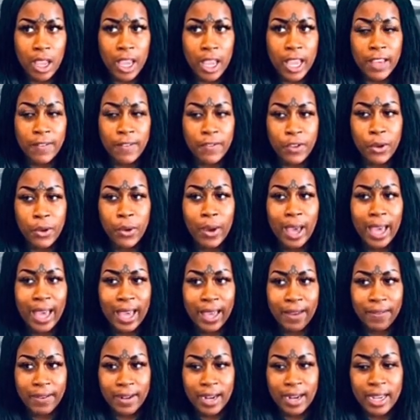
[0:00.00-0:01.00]
If you
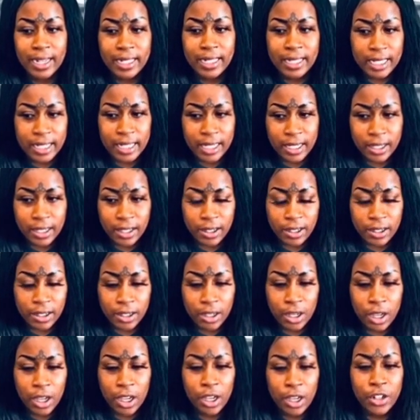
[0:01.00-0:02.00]
have an idea,
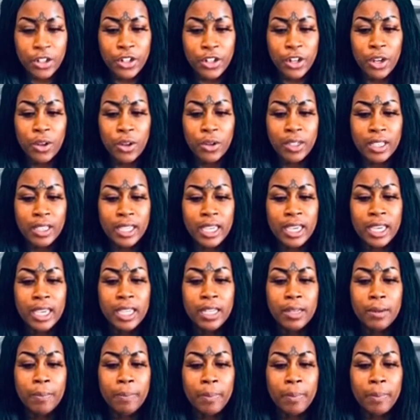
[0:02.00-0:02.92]
don't get